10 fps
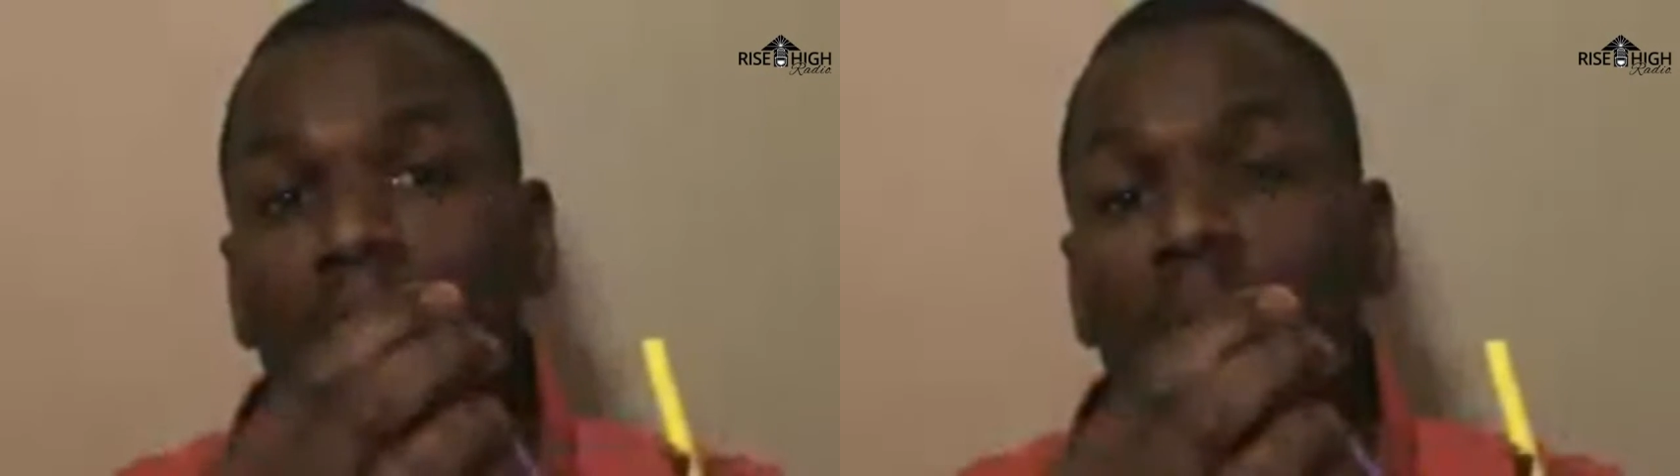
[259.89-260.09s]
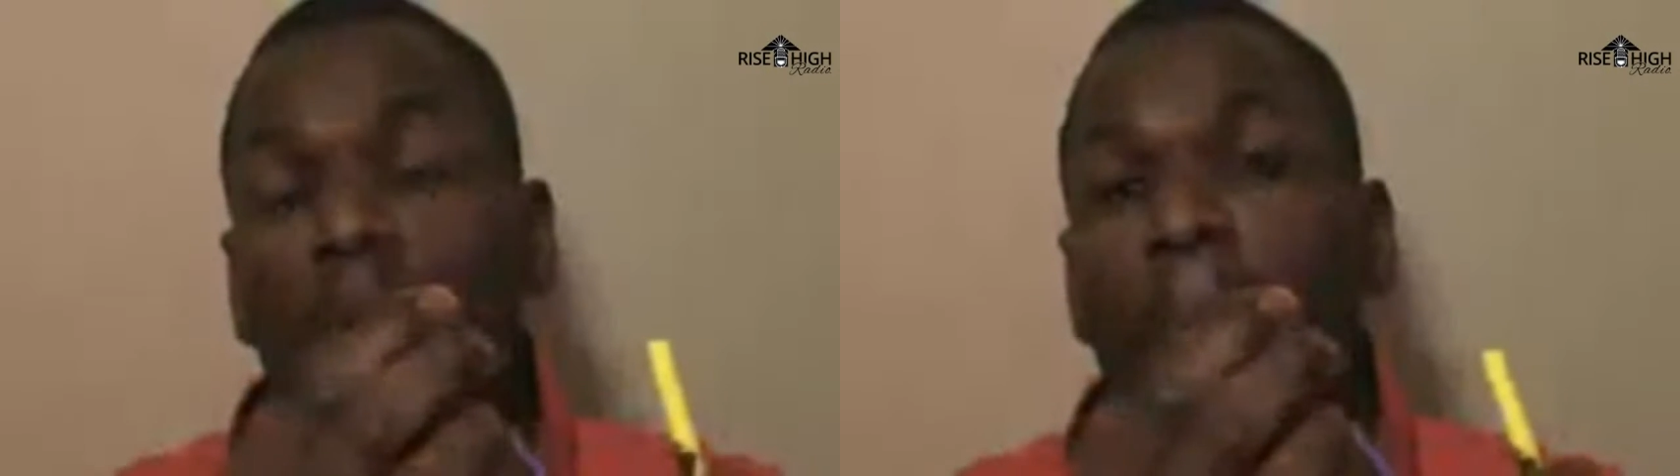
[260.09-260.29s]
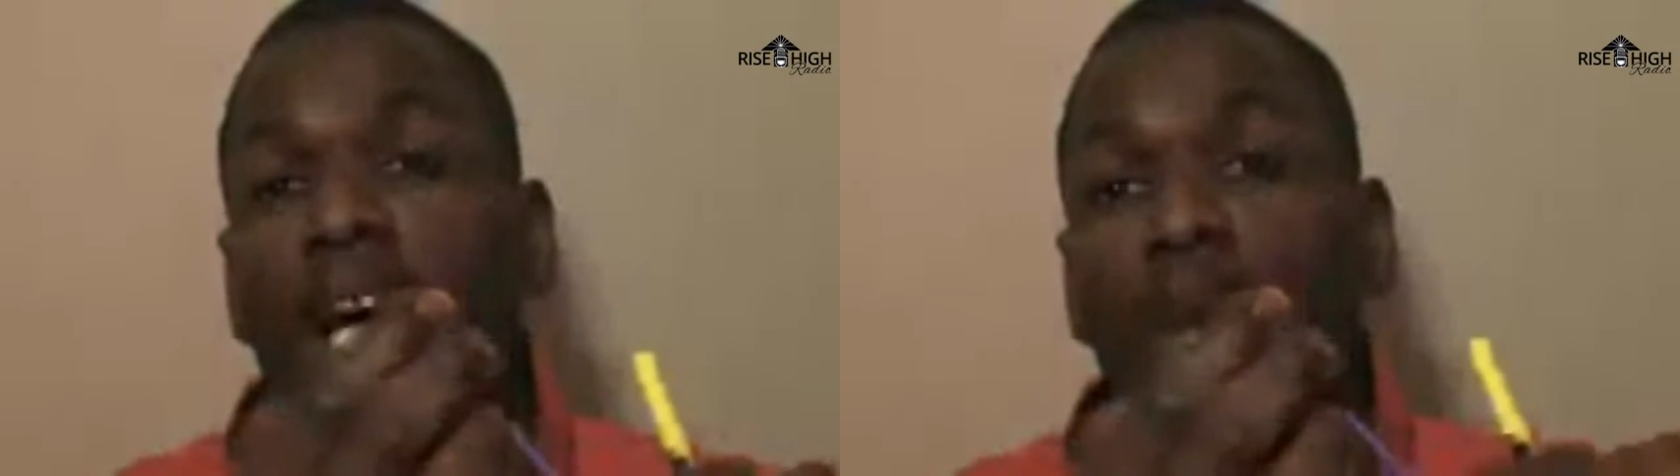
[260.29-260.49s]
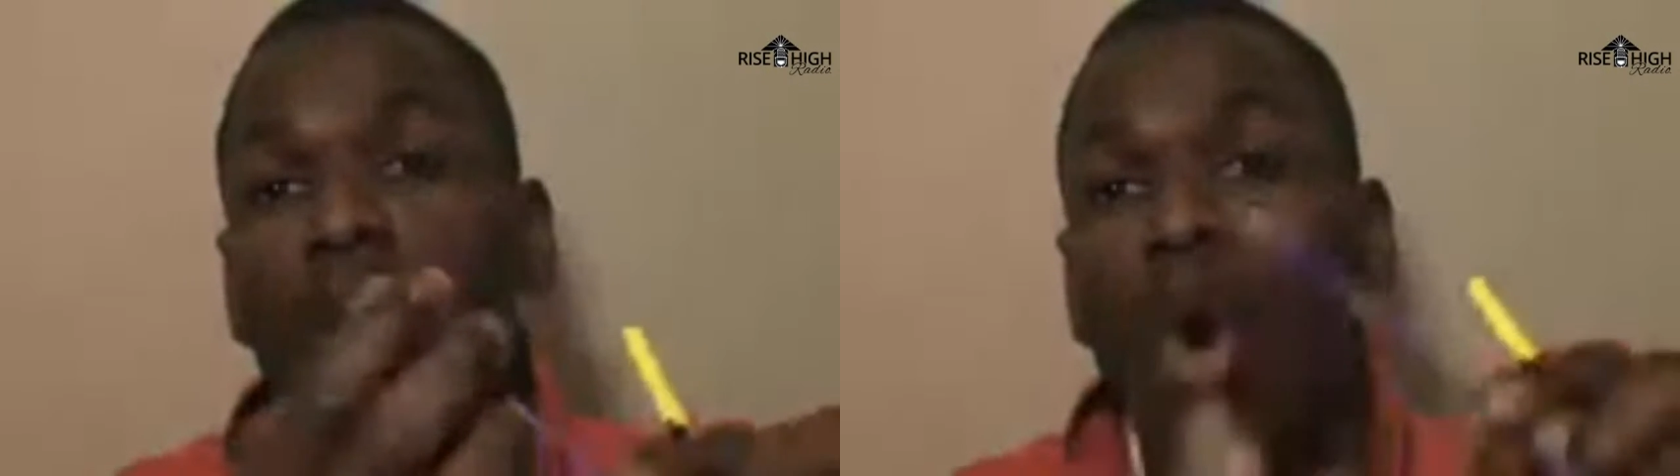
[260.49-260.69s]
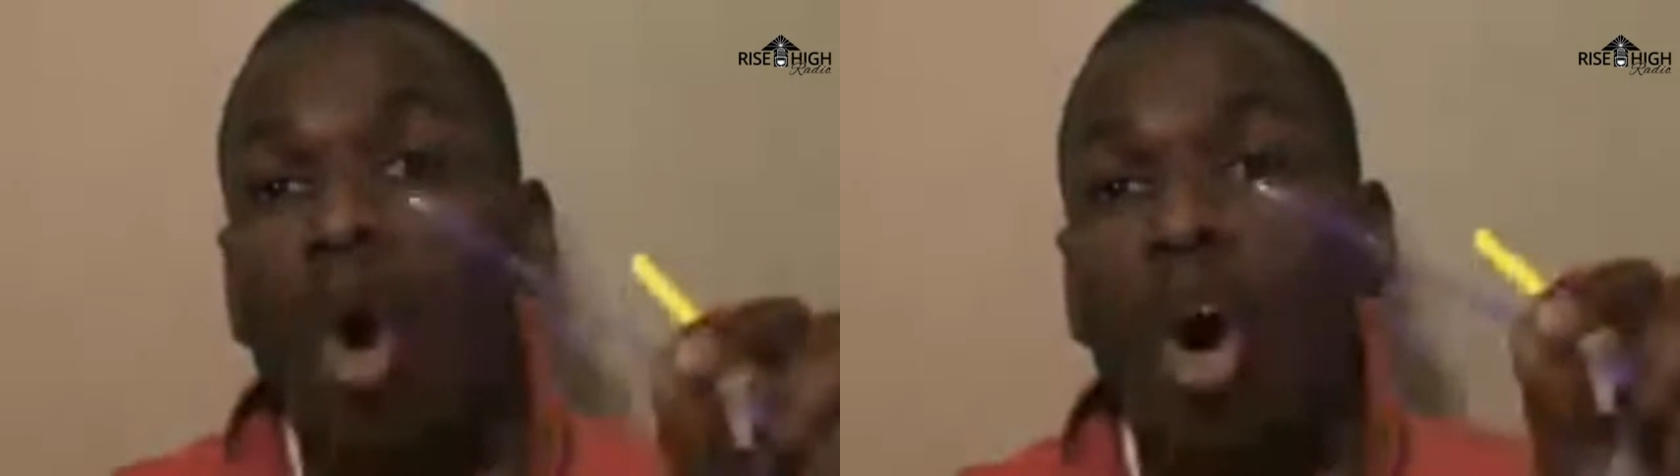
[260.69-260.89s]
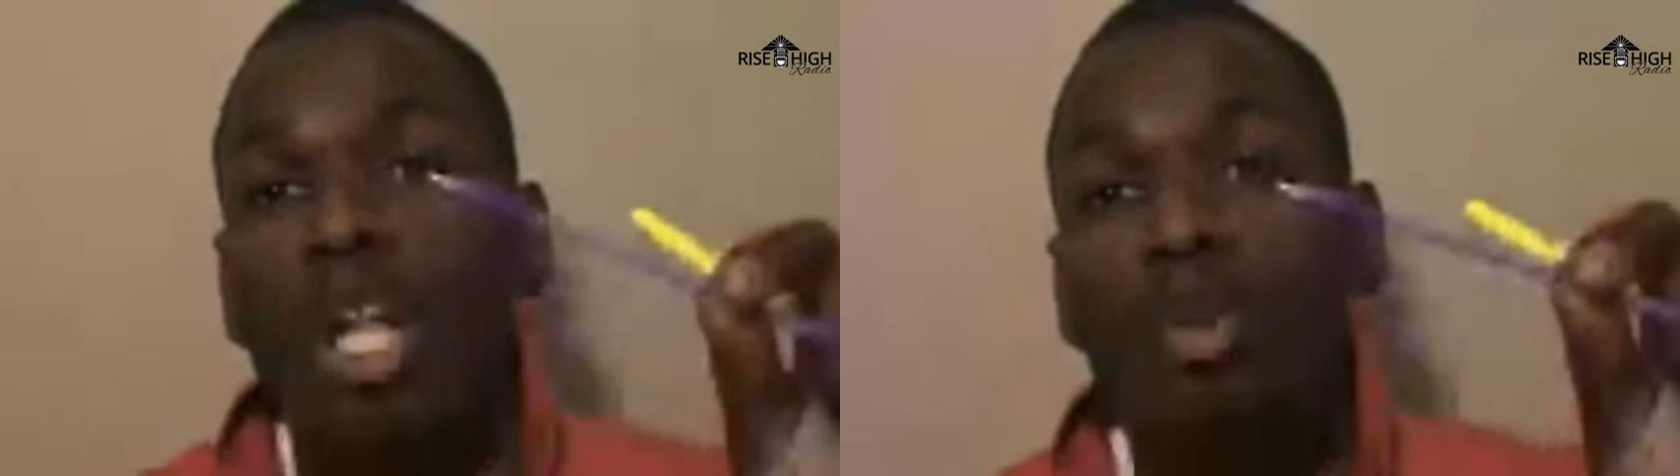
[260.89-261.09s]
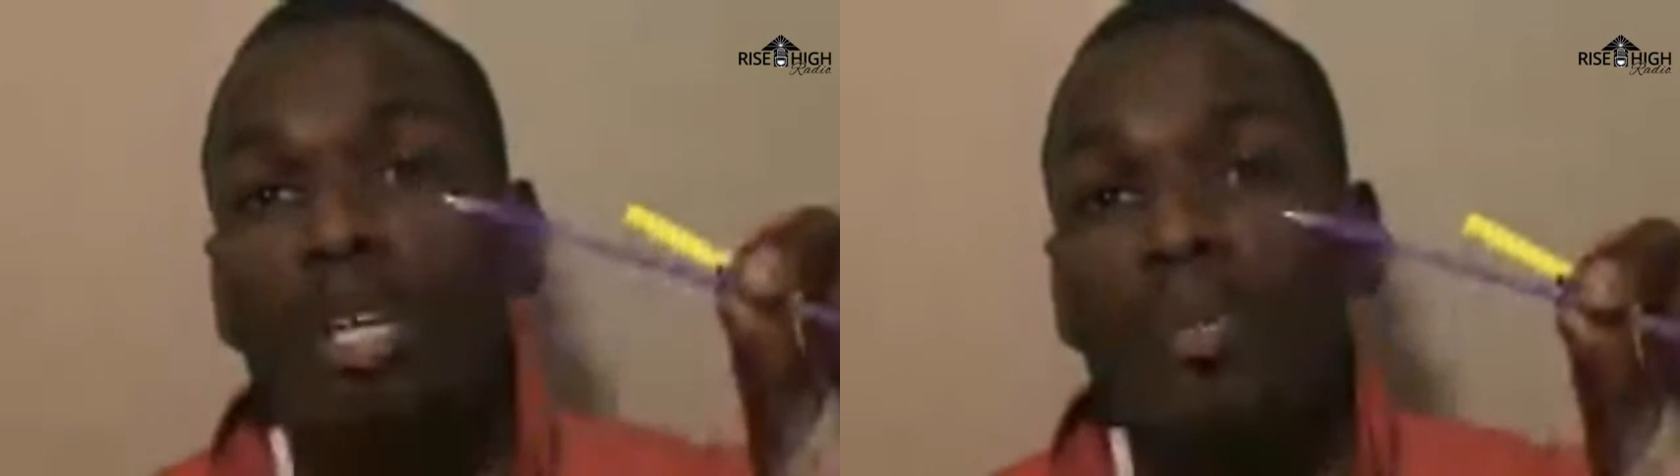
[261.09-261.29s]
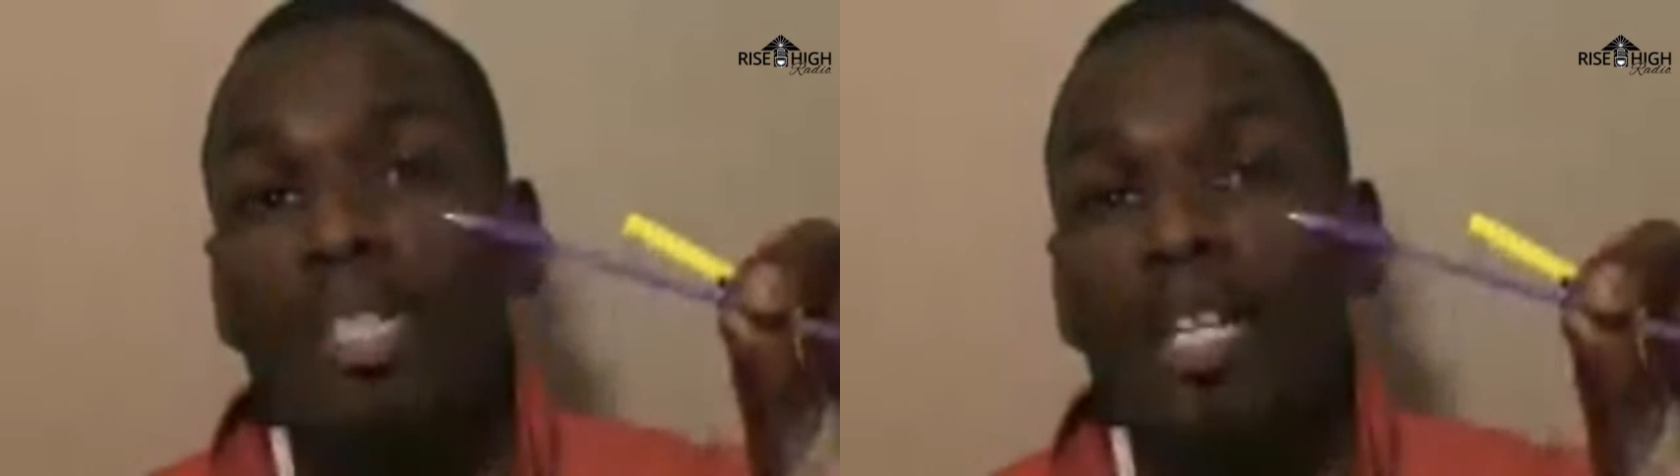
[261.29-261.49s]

with a metal or aluminum